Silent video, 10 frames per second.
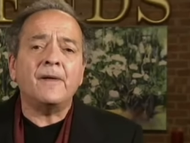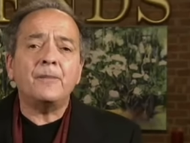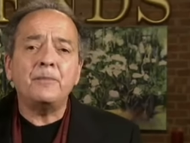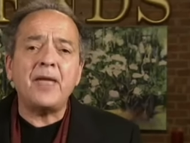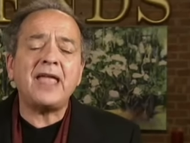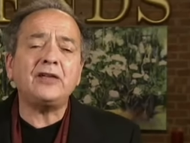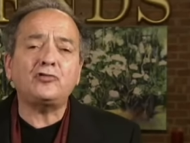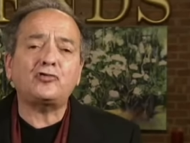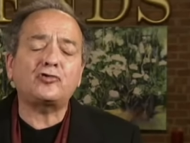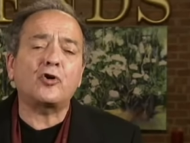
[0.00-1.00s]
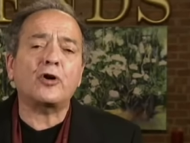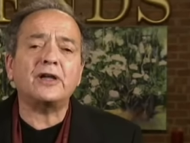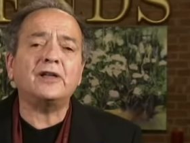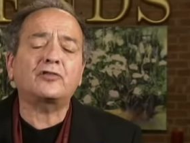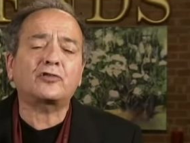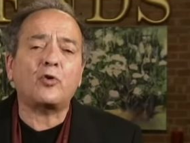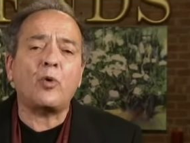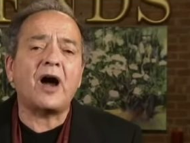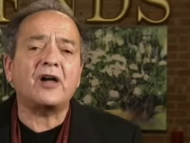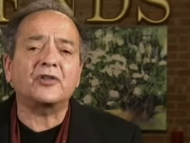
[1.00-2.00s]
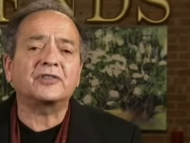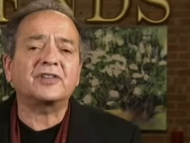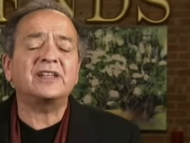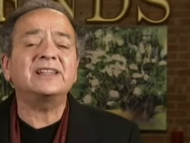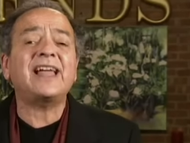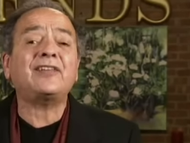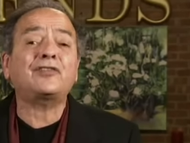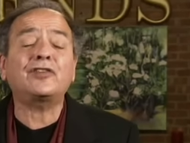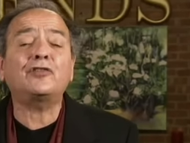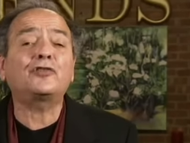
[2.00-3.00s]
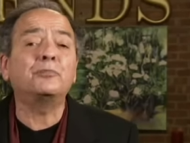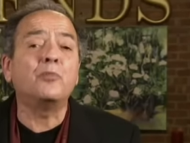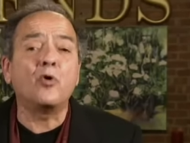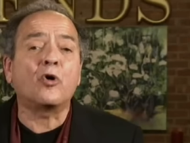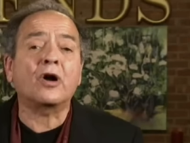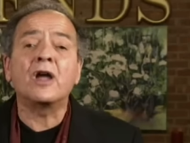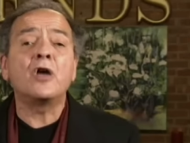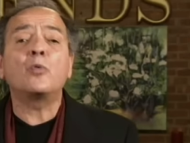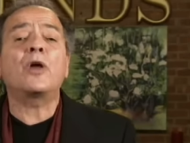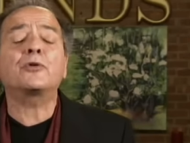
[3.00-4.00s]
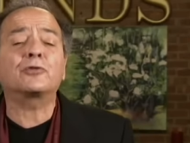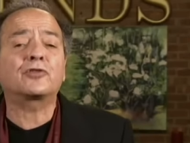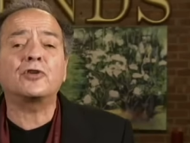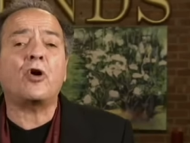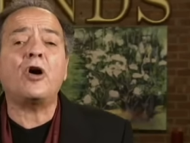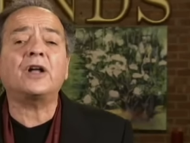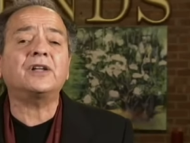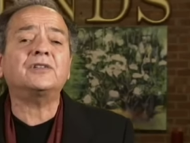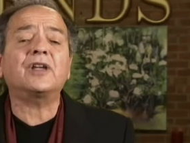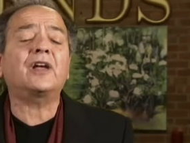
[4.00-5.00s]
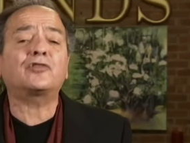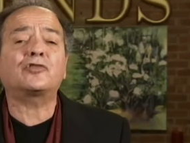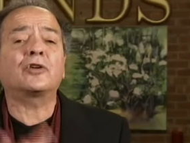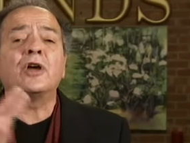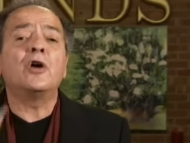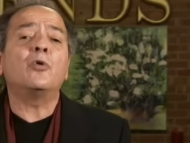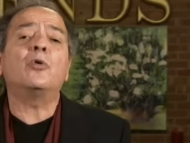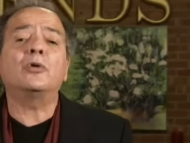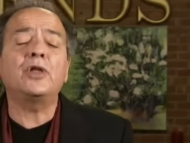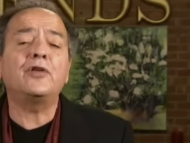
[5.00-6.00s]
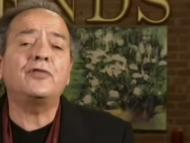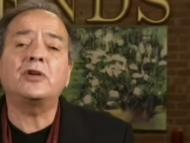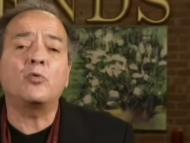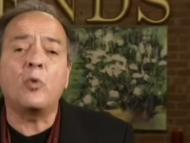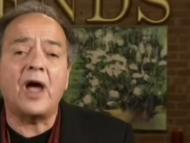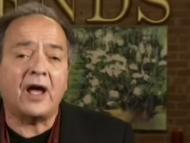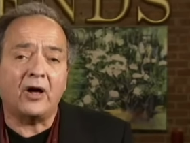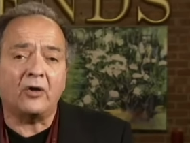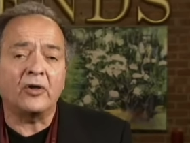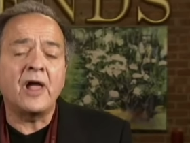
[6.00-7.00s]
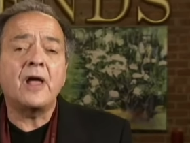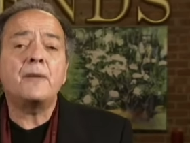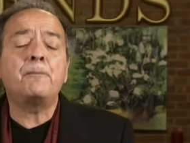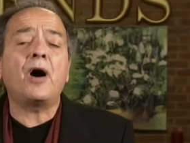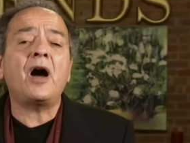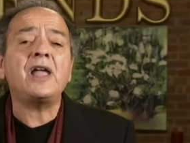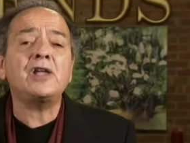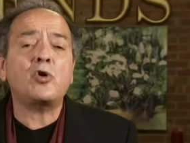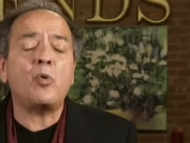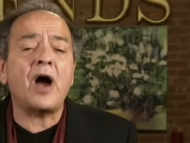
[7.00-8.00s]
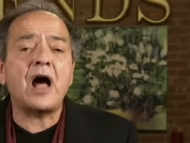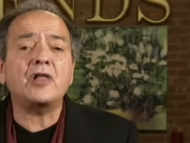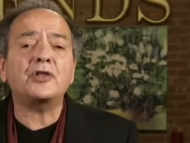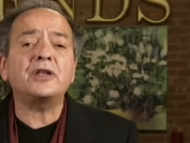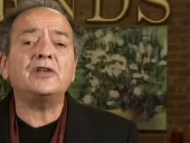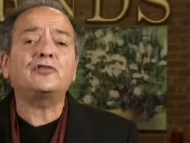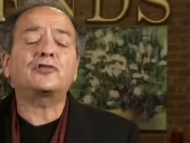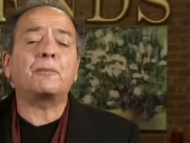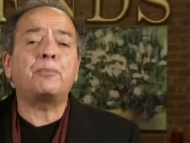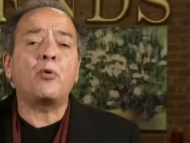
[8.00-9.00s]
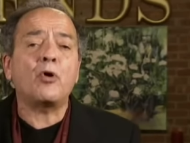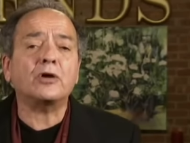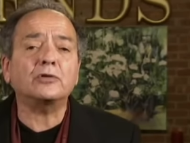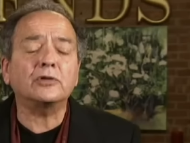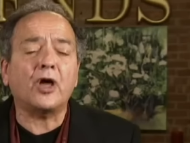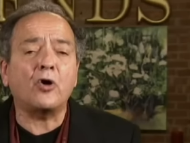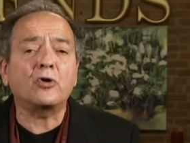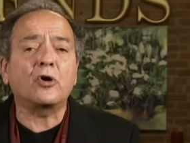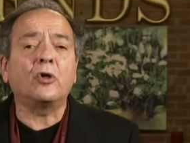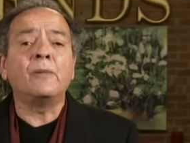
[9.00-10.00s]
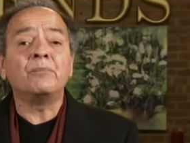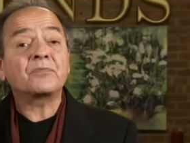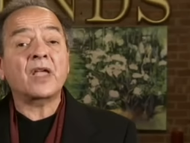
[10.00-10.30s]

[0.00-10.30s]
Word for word: make sure it's quality. Less is more, whether it's in architecture or living well. buy quality, support local,